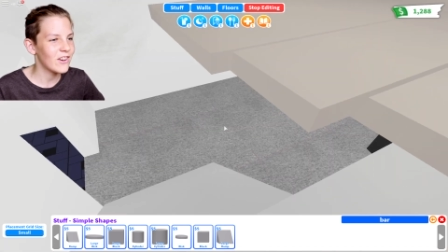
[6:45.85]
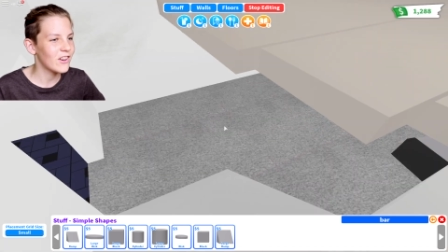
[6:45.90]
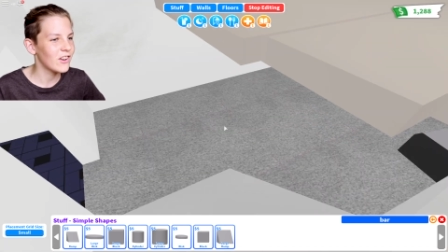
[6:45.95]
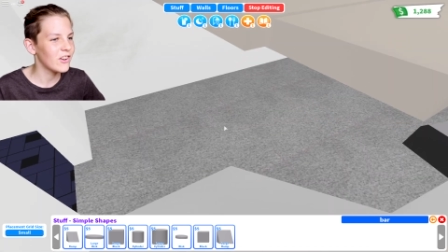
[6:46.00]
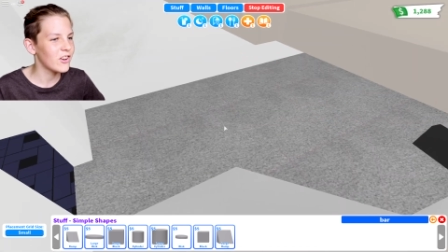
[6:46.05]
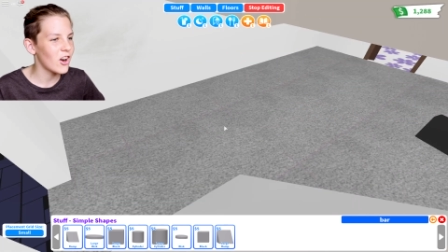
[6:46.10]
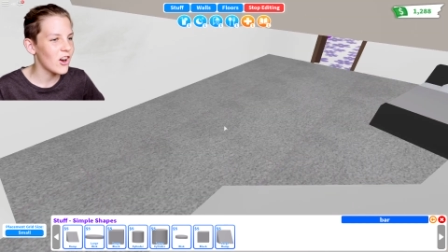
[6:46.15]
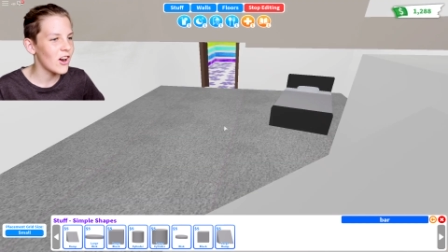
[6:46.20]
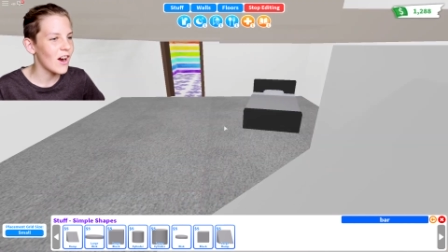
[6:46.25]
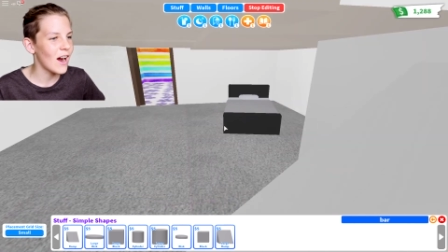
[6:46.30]
you
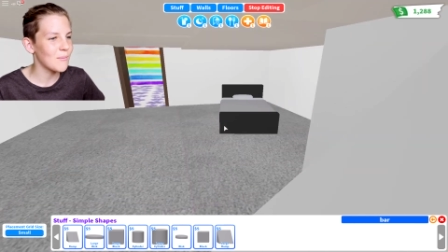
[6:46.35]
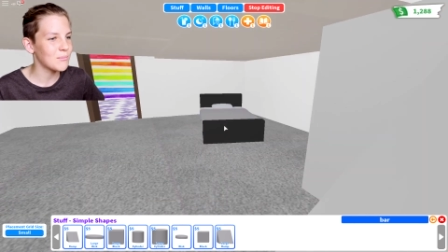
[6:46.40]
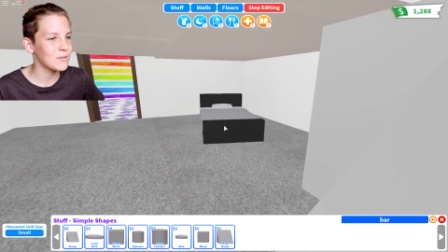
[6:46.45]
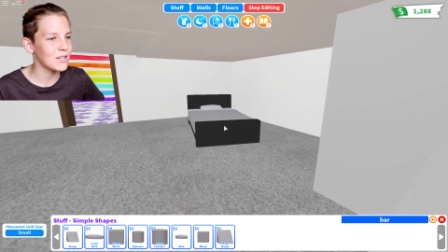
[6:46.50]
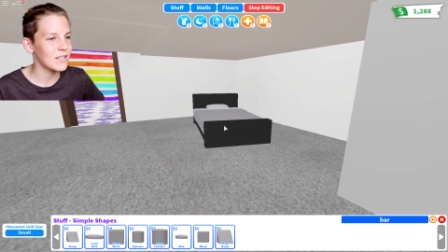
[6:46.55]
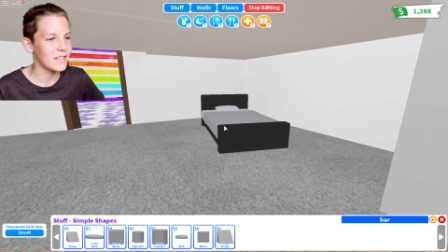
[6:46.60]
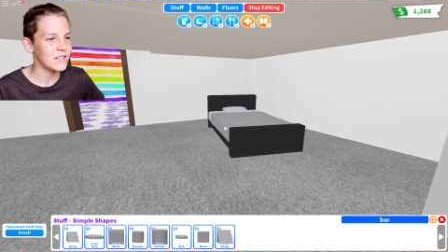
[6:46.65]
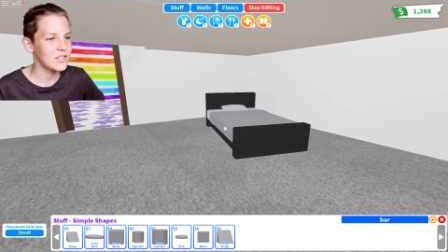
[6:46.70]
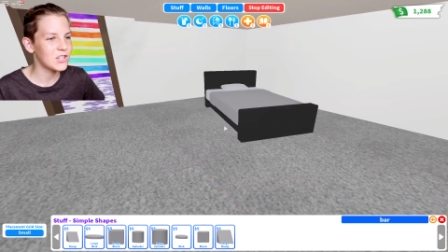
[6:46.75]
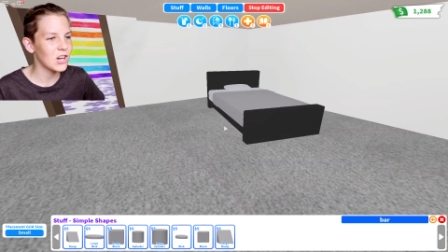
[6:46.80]
can go up
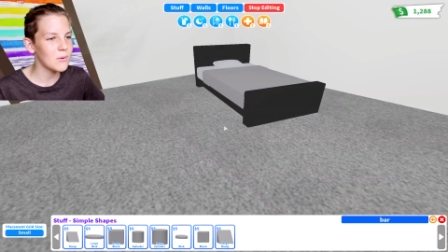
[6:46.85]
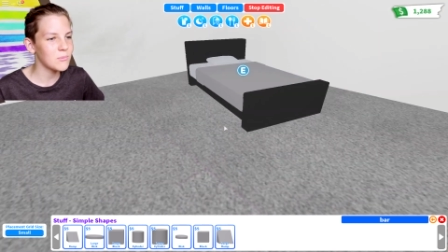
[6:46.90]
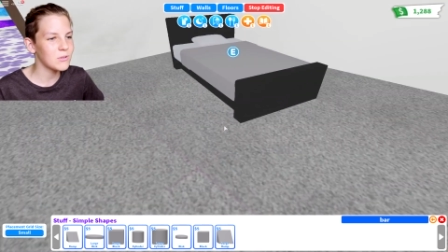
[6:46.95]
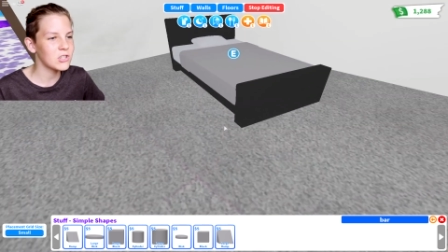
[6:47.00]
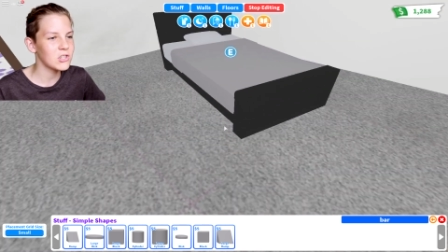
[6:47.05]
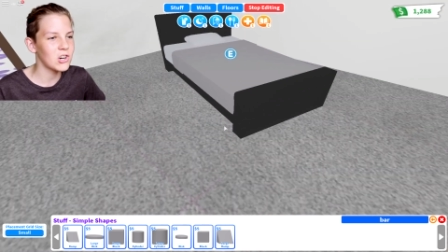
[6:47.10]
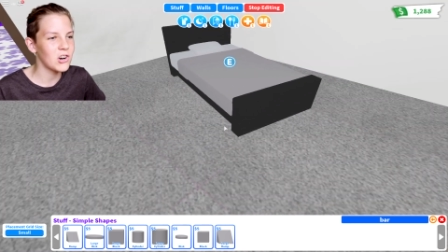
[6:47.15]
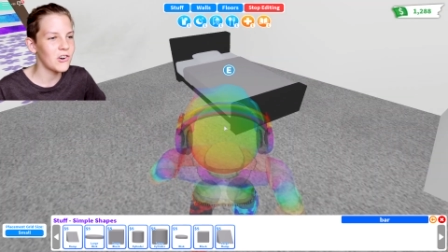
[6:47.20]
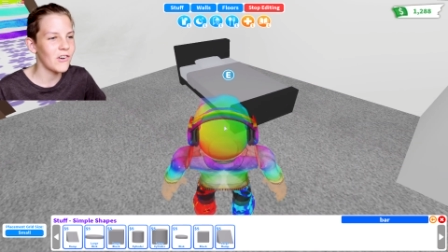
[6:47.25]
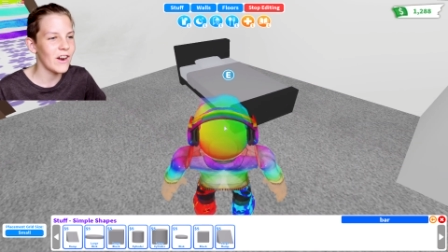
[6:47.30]
to this top
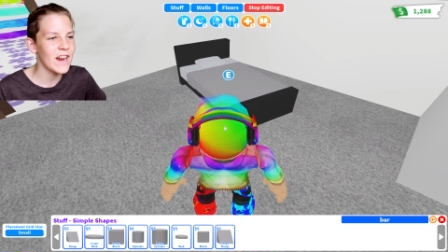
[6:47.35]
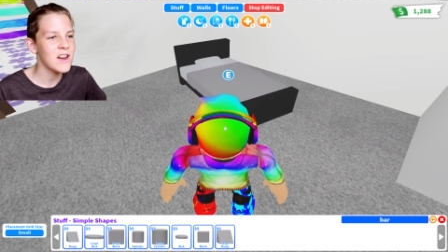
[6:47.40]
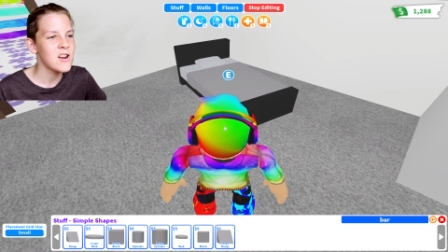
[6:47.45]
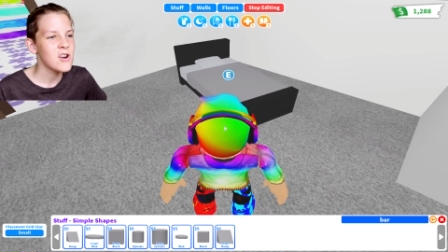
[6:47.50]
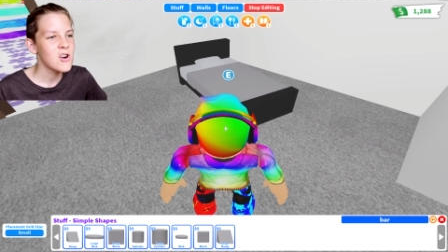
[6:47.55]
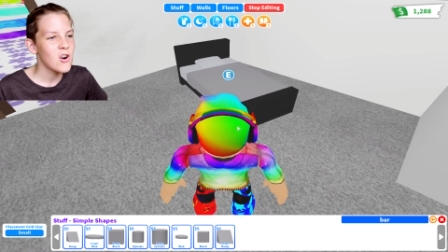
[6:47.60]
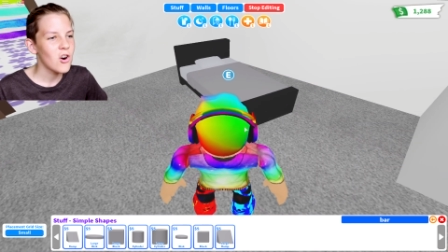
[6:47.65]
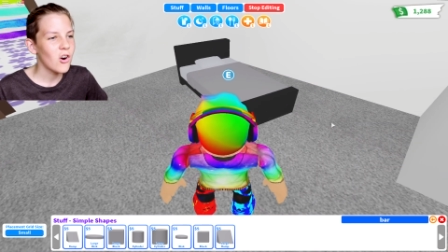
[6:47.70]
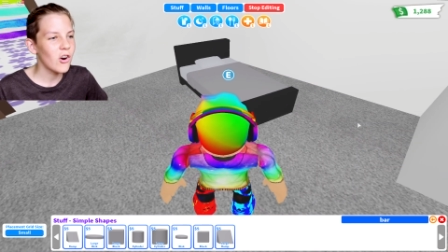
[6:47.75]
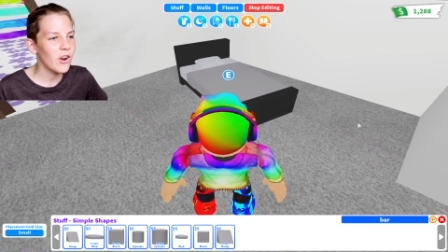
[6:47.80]
story
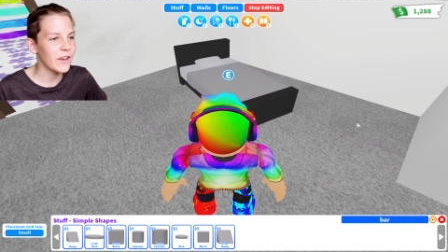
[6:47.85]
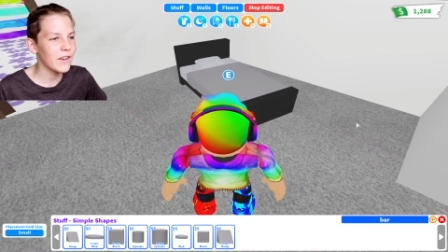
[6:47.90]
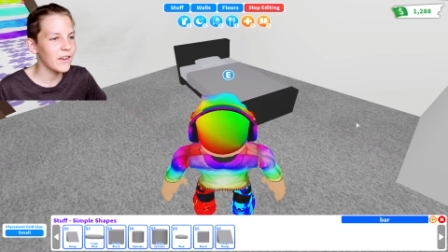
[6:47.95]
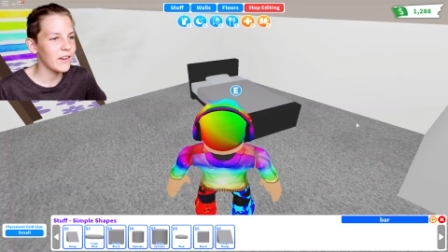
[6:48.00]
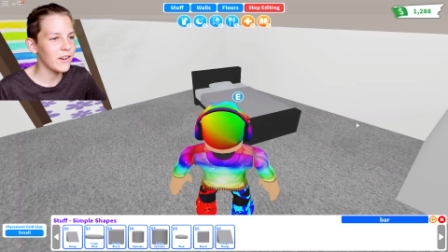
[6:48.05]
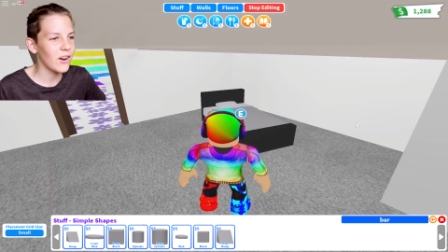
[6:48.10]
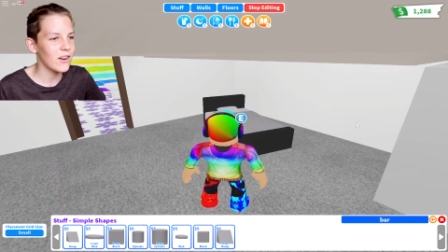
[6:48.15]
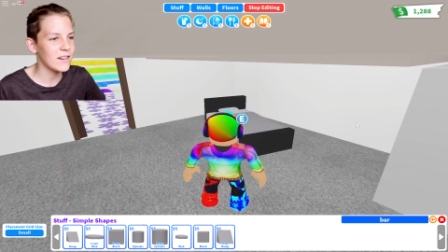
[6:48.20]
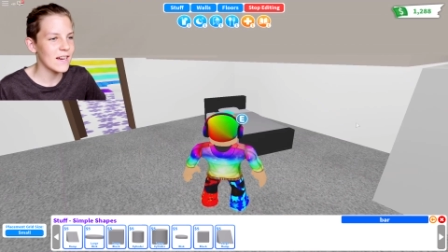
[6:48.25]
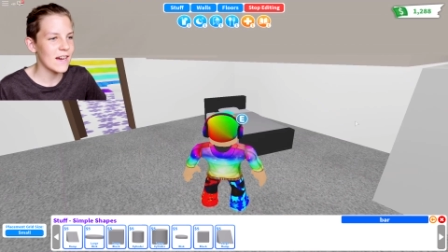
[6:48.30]
or you
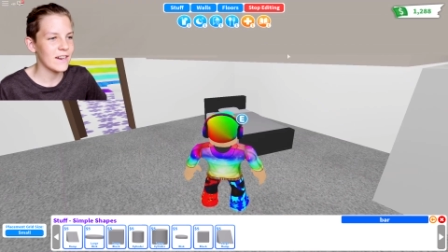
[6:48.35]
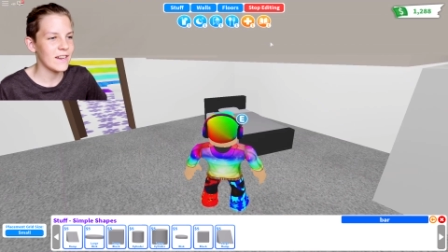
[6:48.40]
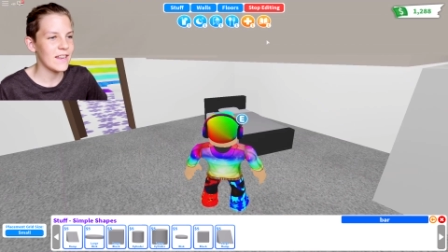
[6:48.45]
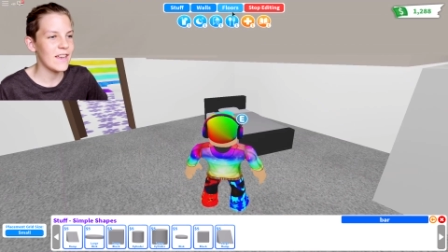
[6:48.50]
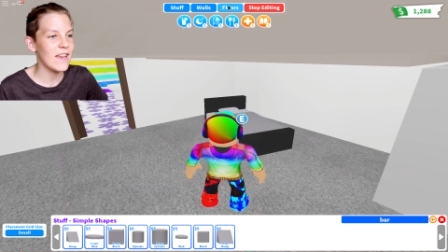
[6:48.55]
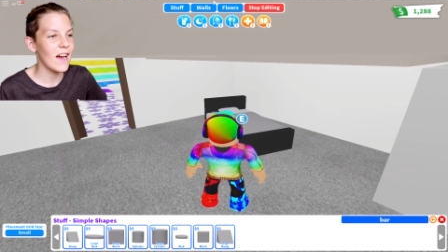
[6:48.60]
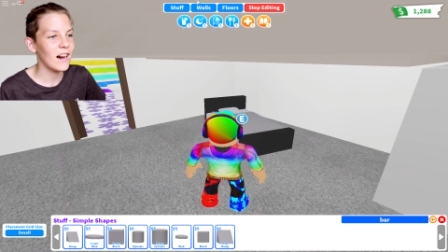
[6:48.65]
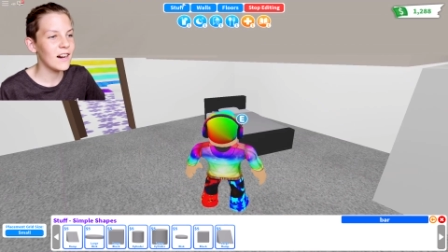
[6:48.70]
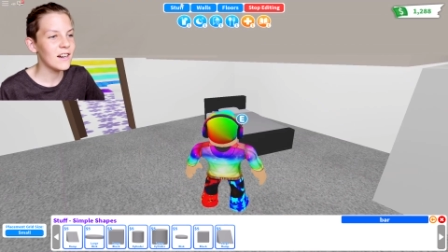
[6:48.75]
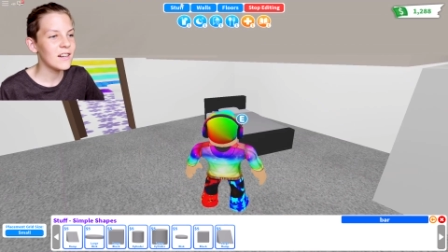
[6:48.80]
can go down
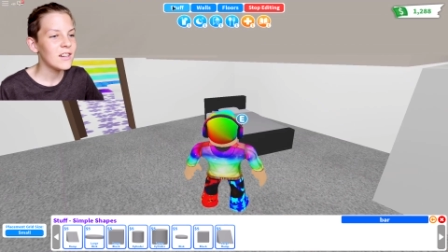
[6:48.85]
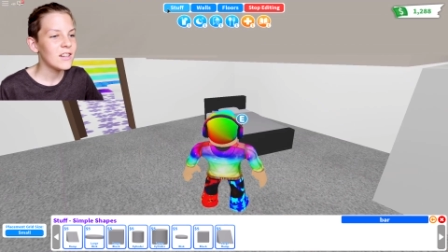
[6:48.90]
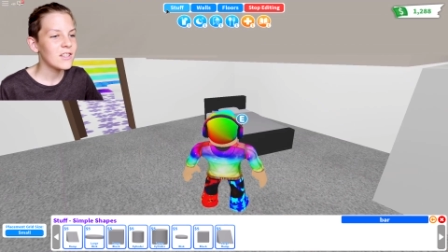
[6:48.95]
here.